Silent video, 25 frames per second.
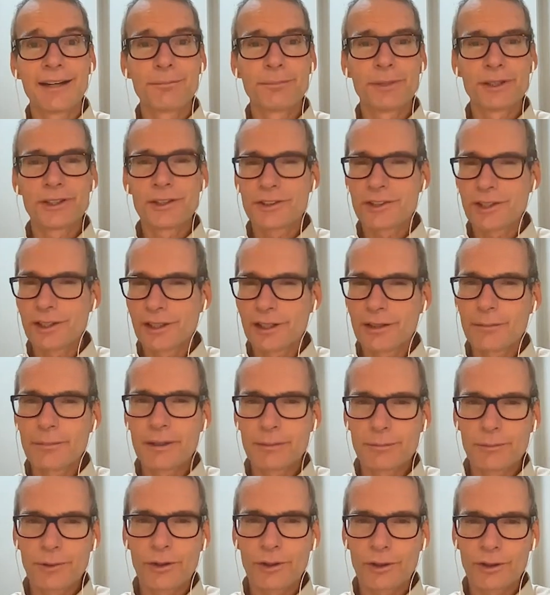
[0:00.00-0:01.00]
but there's a little
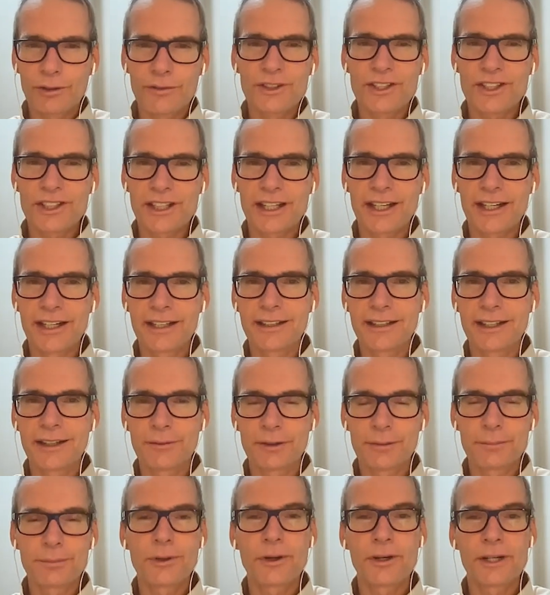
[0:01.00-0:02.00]
bit more oversight and
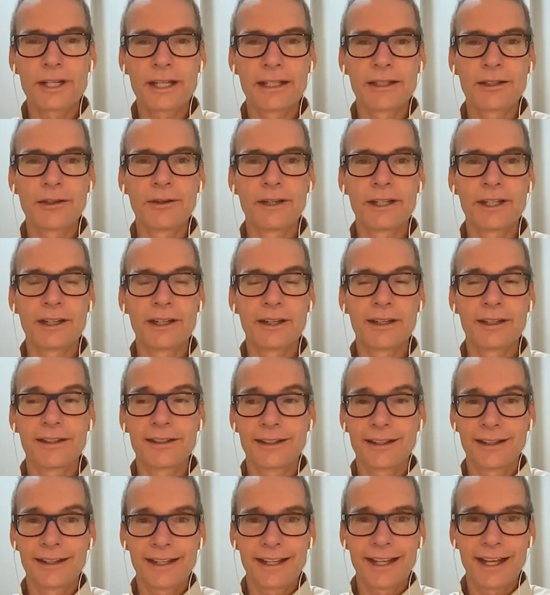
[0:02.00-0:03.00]
reporting going on.
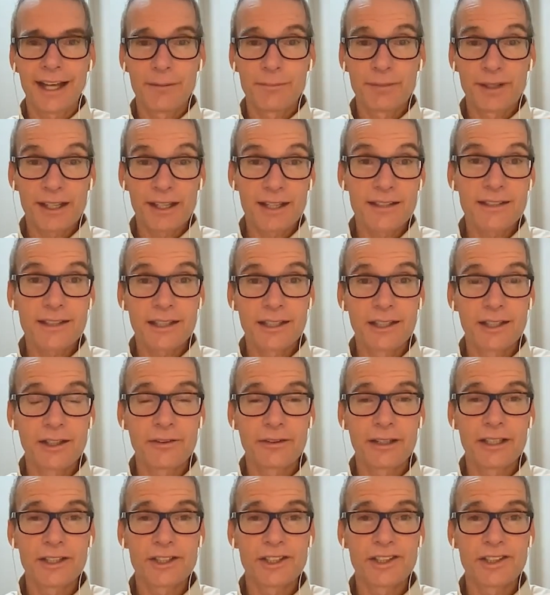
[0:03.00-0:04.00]
And because that
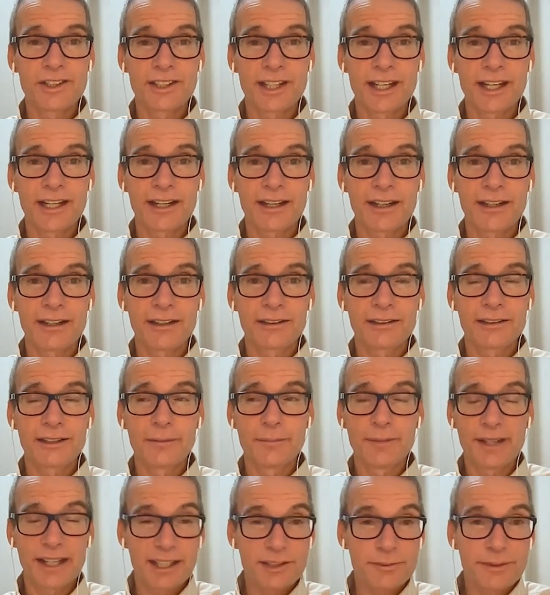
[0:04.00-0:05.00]
integration is there,
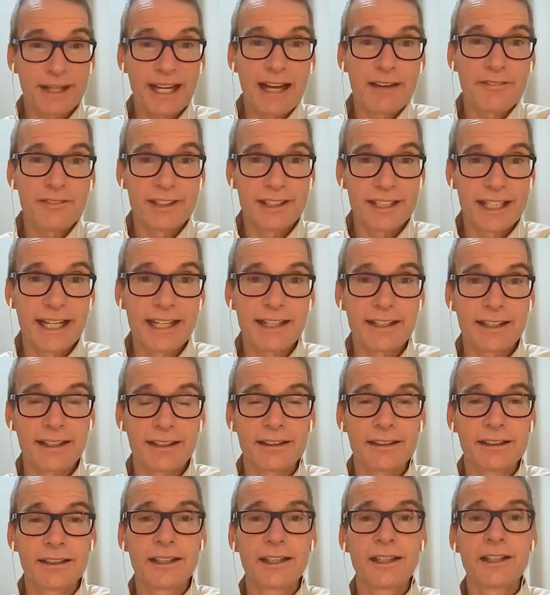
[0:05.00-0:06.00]
because we have the
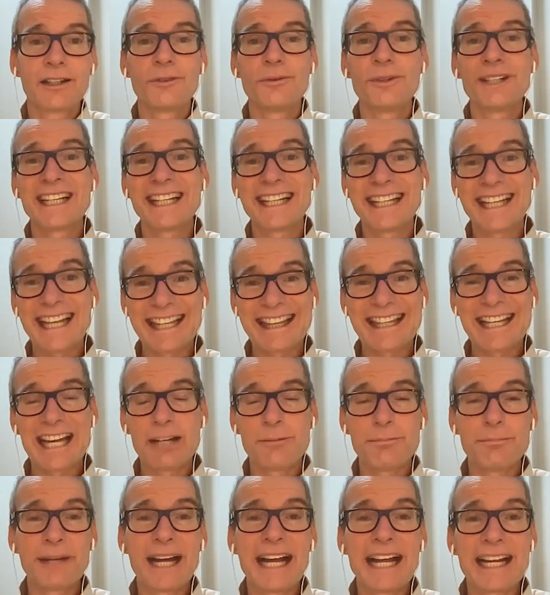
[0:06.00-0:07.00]
data, we can get
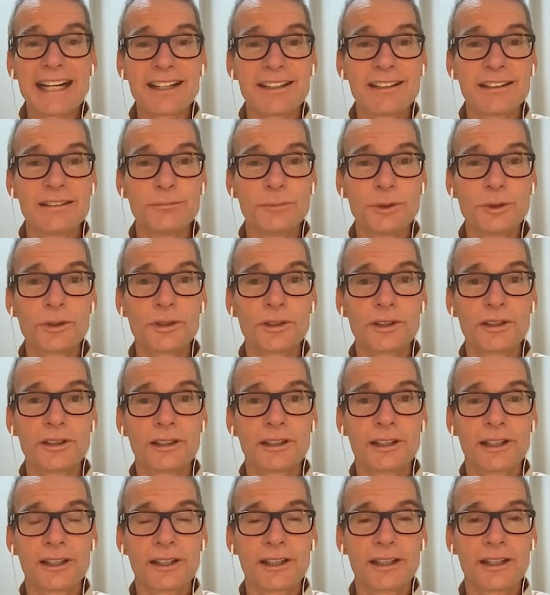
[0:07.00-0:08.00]
that back into Moodle
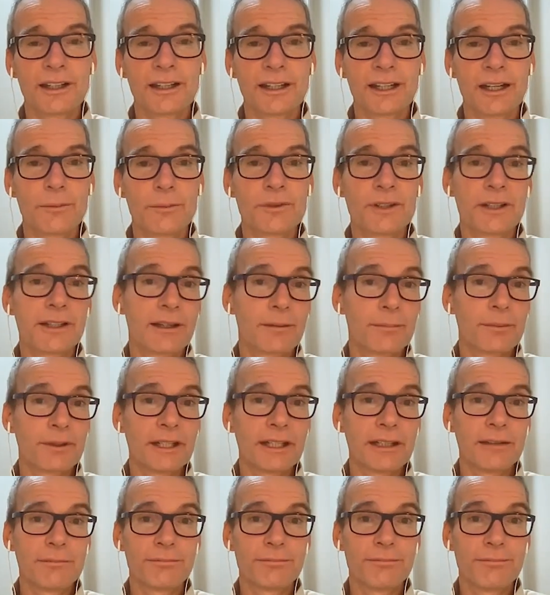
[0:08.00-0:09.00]
and help the
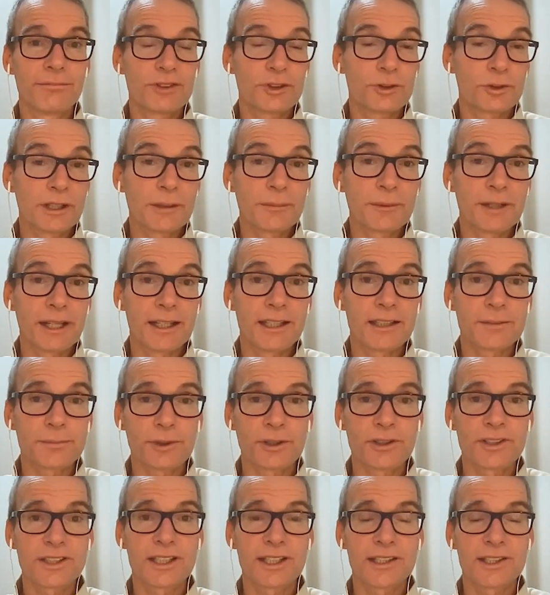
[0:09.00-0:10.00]
company streamline its
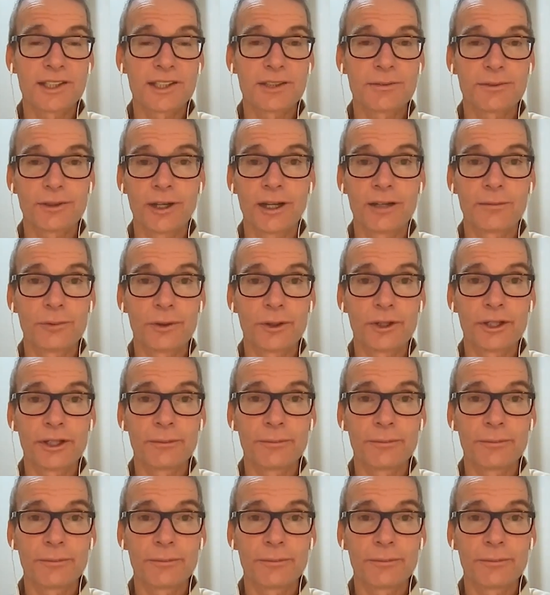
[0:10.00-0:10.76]
processes for onboarding